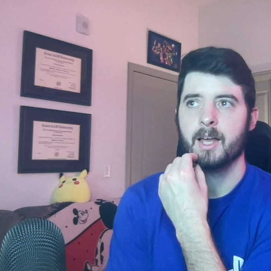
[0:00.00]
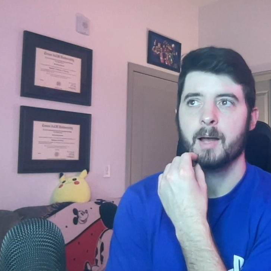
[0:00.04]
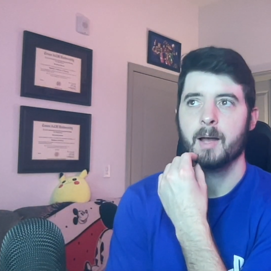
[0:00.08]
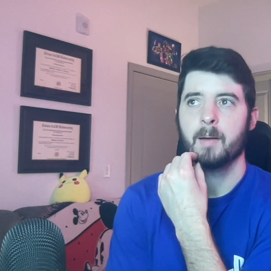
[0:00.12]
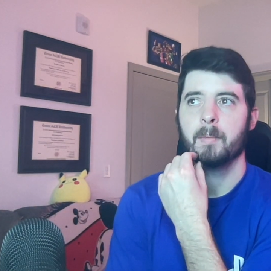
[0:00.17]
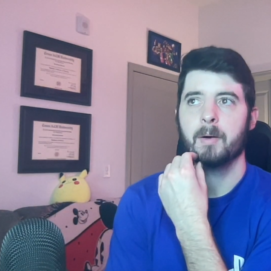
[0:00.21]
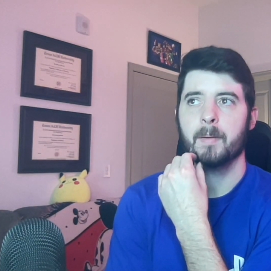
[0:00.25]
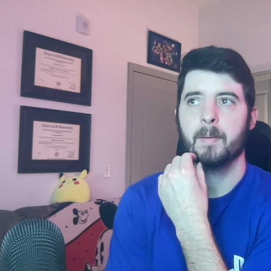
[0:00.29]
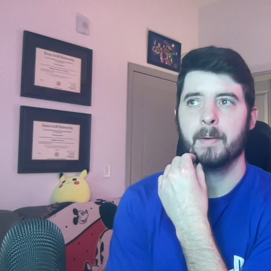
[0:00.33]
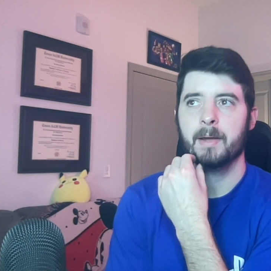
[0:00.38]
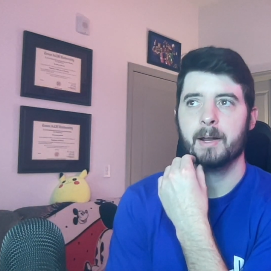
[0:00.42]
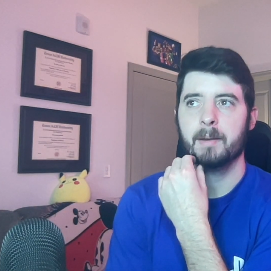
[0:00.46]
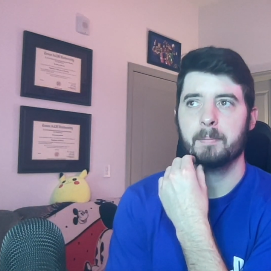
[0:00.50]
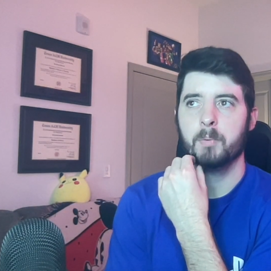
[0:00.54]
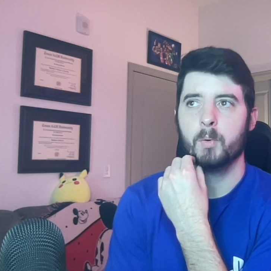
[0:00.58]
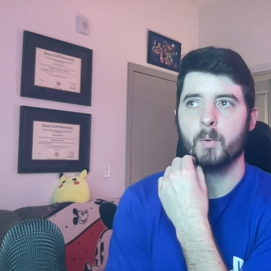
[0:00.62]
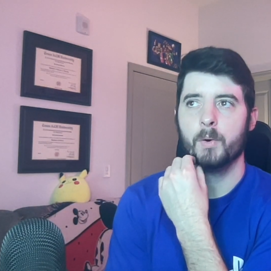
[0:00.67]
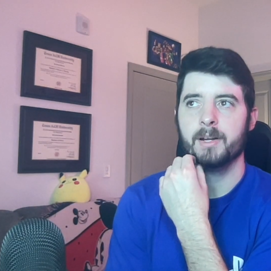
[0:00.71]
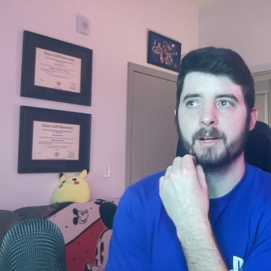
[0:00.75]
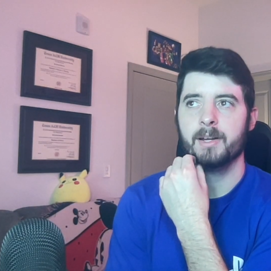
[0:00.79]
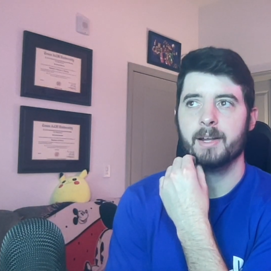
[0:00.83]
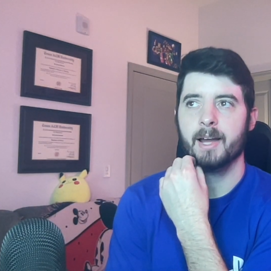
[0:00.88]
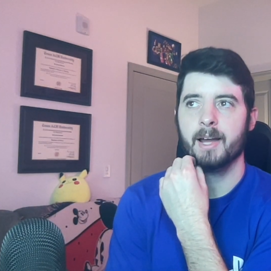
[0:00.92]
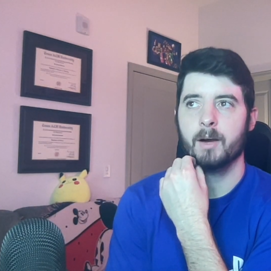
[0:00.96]
But I'm at a
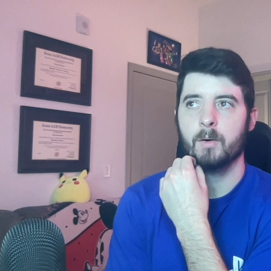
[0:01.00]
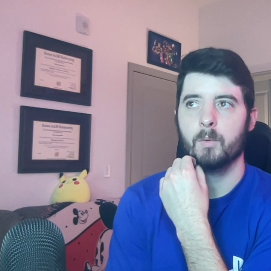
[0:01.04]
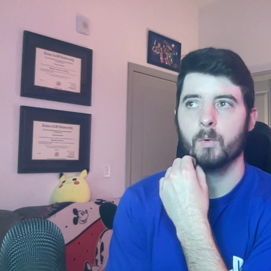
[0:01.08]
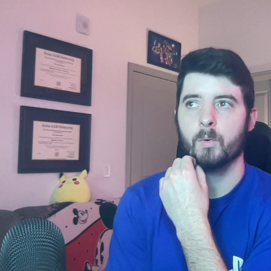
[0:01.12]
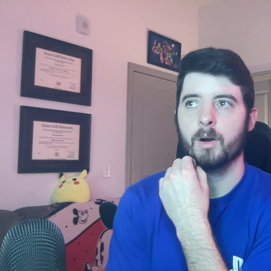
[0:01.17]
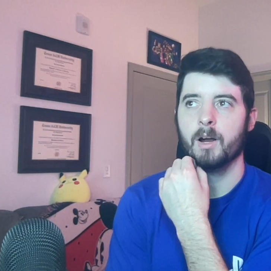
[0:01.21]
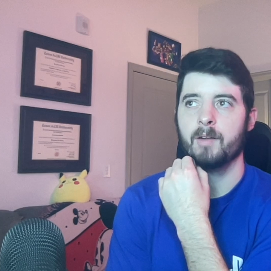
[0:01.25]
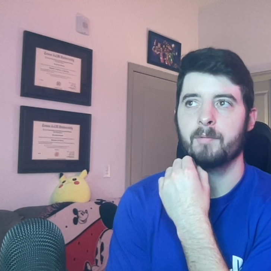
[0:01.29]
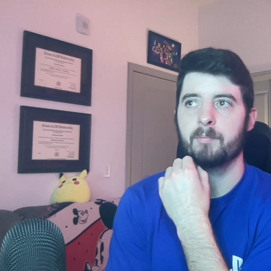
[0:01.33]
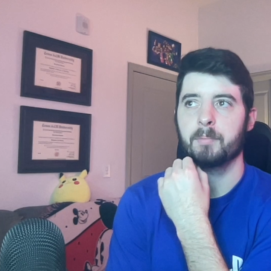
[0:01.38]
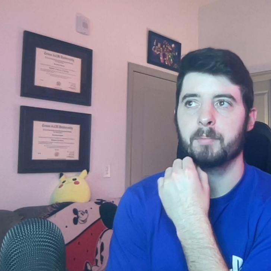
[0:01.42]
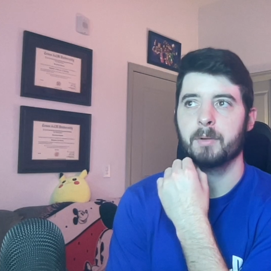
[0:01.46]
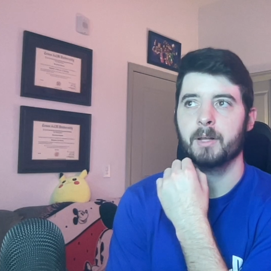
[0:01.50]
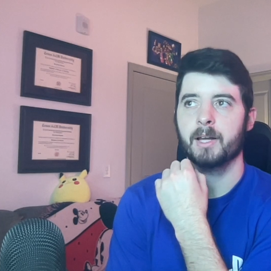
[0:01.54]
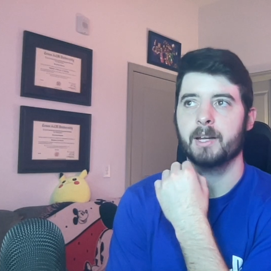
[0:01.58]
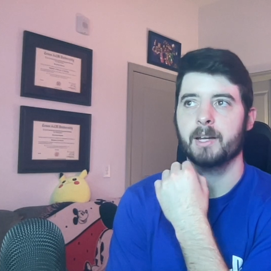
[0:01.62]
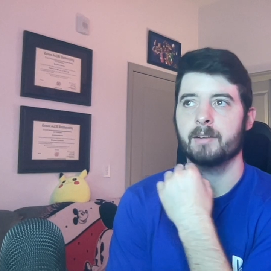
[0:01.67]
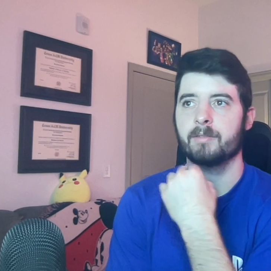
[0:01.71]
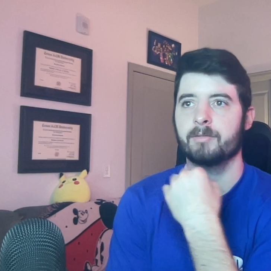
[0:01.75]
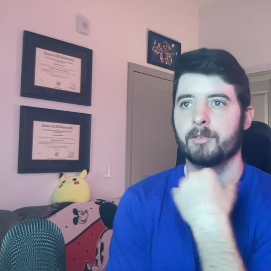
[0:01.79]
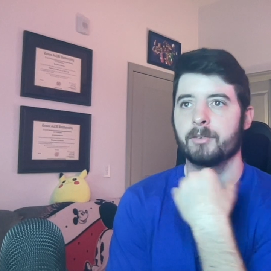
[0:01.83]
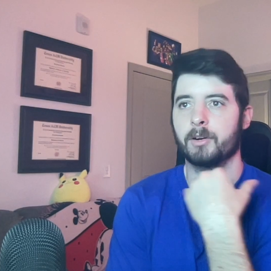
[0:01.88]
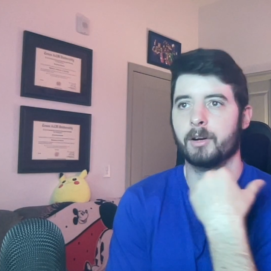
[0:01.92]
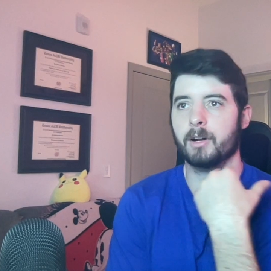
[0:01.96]
point now where I've played
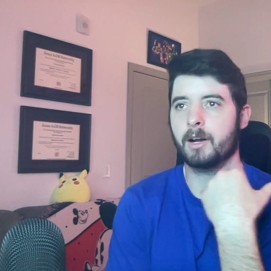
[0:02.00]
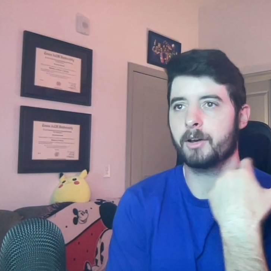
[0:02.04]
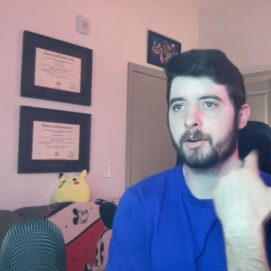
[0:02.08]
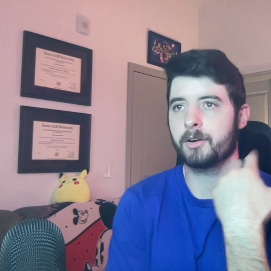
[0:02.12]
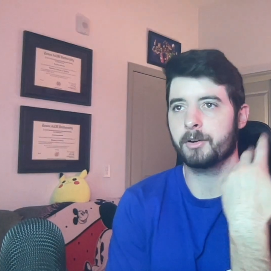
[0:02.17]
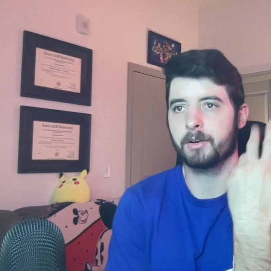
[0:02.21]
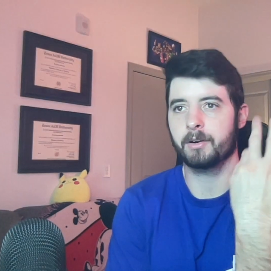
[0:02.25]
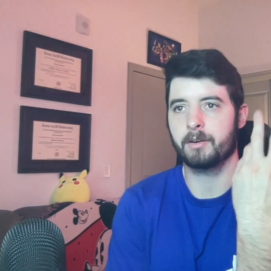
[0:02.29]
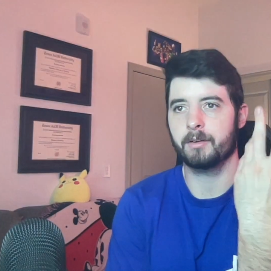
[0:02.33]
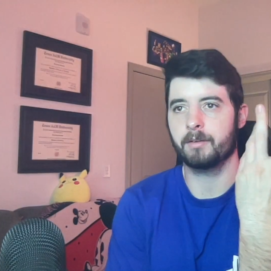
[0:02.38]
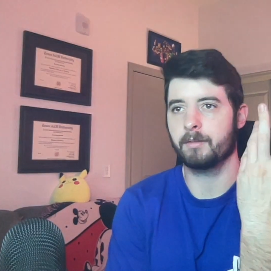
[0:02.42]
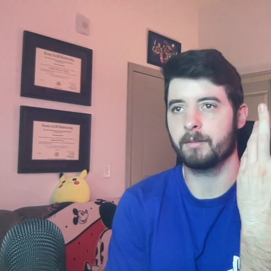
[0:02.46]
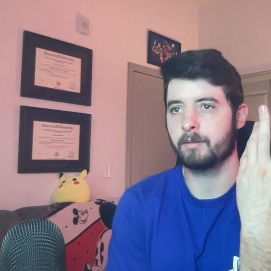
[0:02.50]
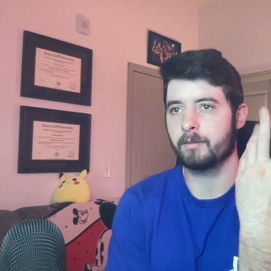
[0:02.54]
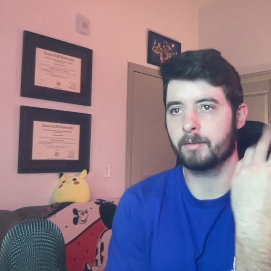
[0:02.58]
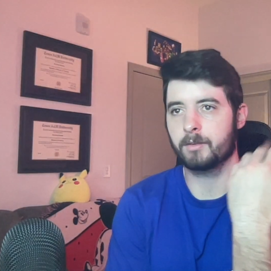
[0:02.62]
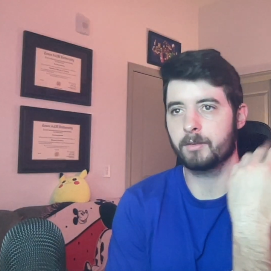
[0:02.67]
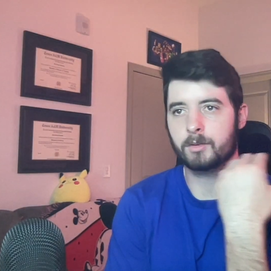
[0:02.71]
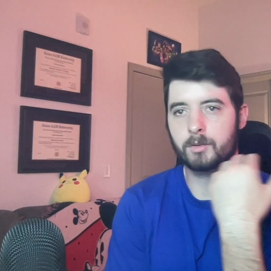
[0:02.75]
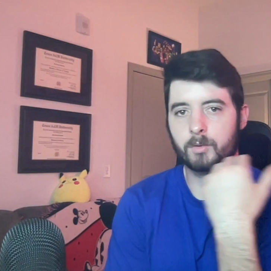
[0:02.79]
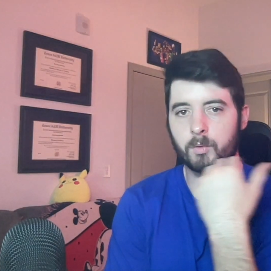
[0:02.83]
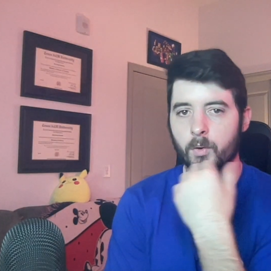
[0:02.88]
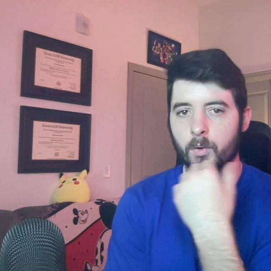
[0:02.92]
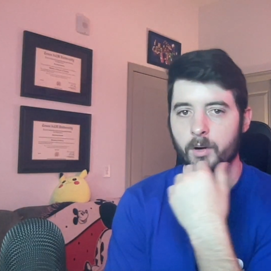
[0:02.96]
it for
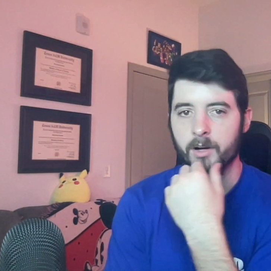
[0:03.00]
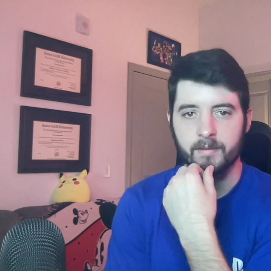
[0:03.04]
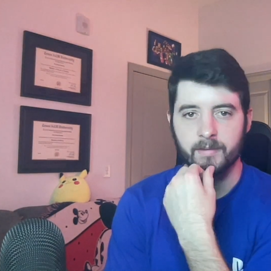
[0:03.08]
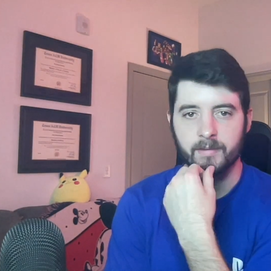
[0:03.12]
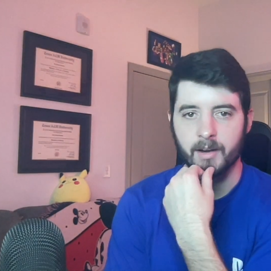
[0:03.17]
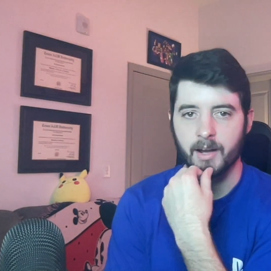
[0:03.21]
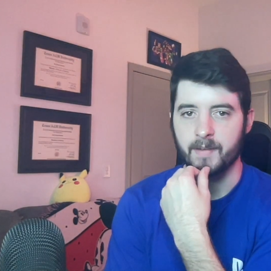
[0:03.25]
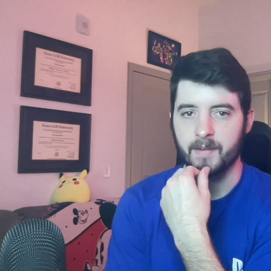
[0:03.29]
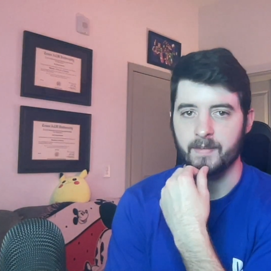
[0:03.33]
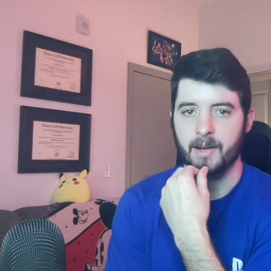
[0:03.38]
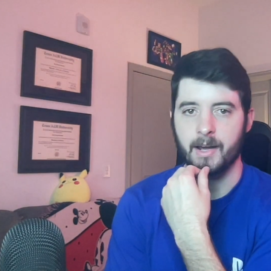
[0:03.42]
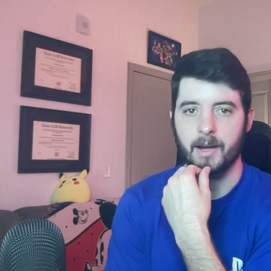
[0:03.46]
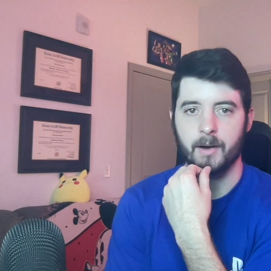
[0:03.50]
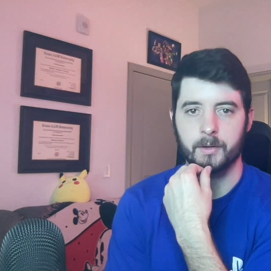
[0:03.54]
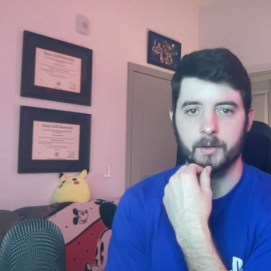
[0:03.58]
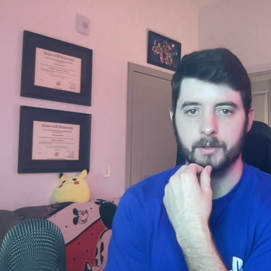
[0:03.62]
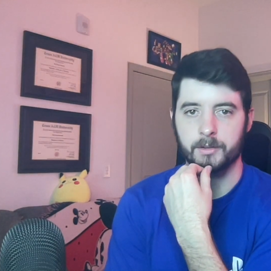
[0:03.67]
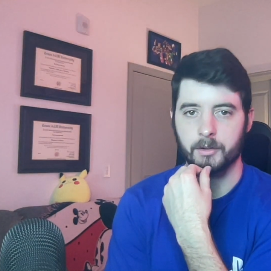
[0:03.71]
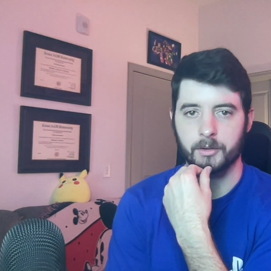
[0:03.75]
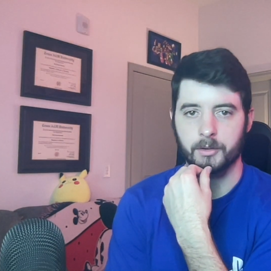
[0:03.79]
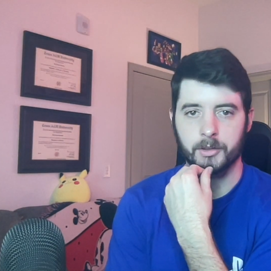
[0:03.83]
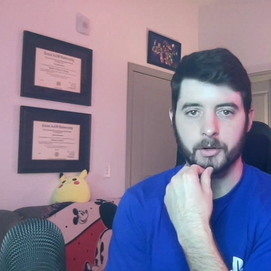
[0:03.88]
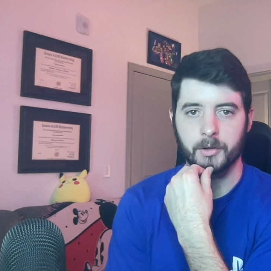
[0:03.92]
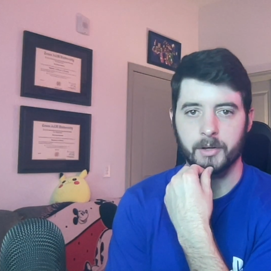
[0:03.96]
125 hours,
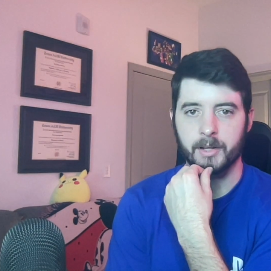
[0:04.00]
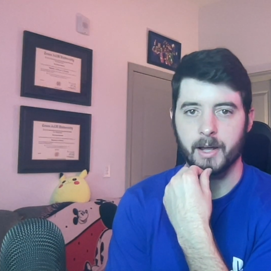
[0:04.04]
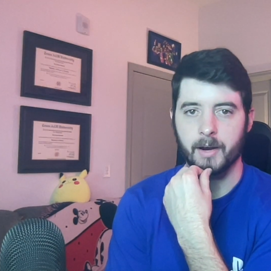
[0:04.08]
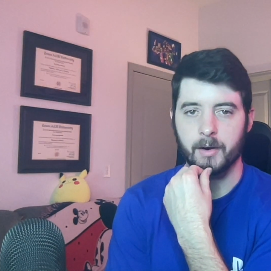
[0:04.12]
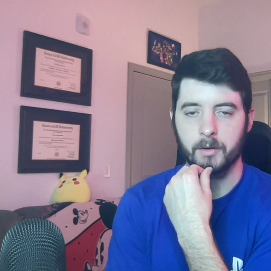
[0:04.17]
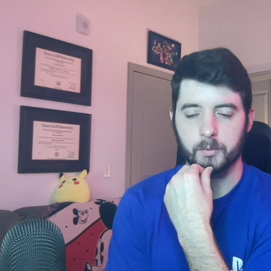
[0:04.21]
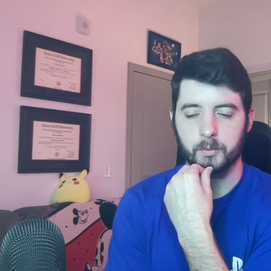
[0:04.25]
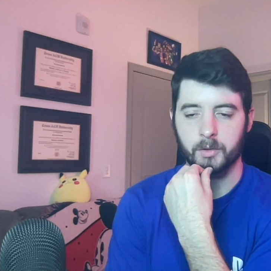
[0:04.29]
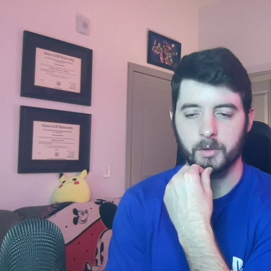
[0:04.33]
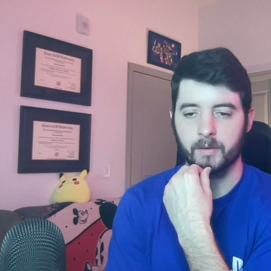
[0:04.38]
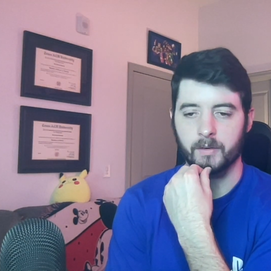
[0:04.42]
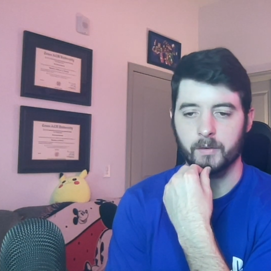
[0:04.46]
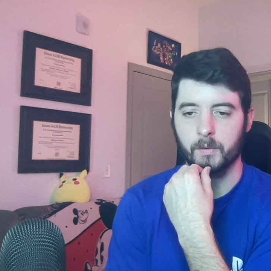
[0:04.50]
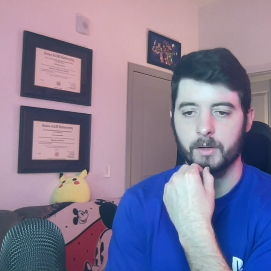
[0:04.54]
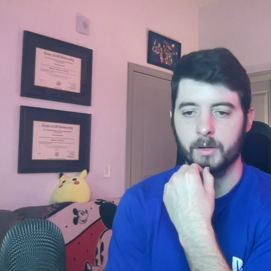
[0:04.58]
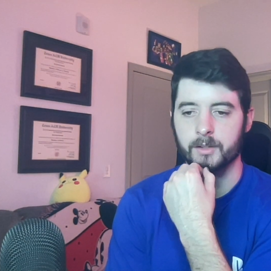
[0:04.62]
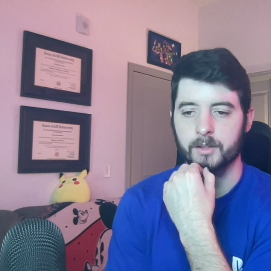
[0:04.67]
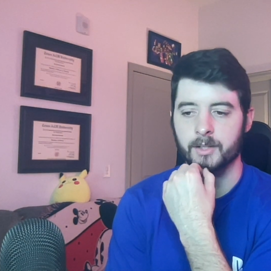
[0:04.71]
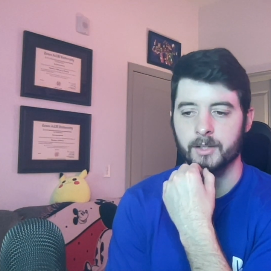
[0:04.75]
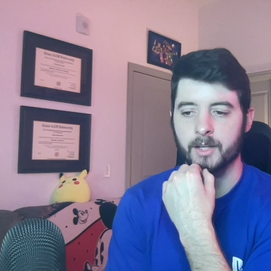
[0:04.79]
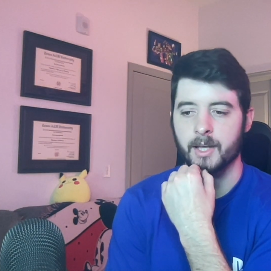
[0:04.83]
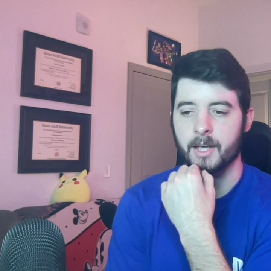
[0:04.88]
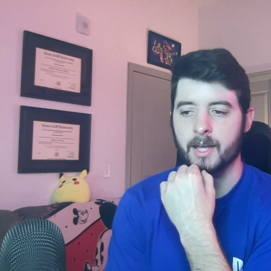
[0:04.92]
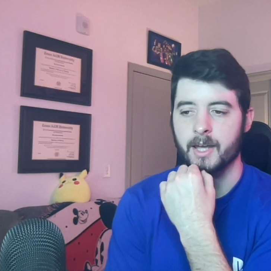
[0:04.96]
130 hours, whatever it
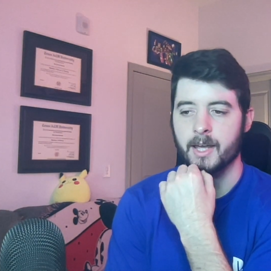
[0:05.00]
was.